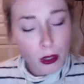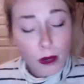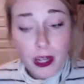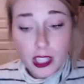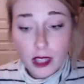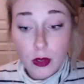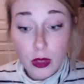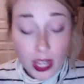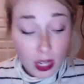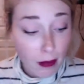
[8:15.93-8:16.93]
Because if you think
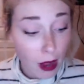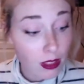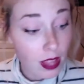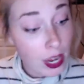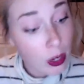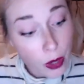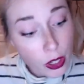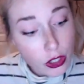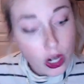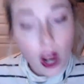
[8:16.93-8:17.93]
about language,
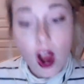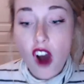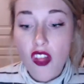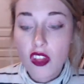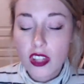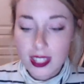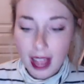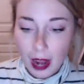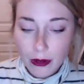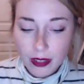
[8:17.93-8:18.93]
the
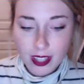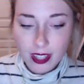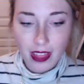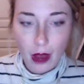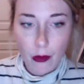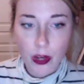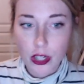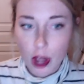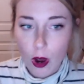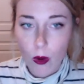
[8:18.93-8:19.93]
sounds that we
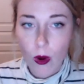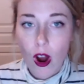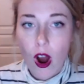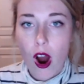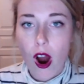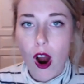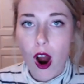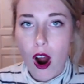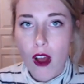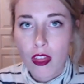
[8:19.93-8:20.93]
know,
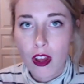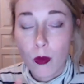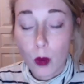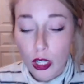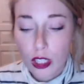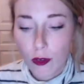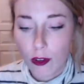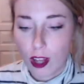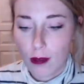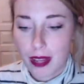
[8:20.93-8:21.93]
the words for
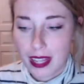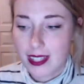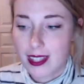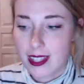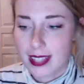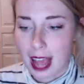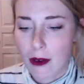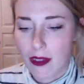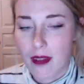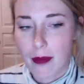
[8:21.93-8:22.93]
them is the sound they
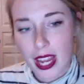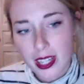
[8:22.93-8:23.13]
make.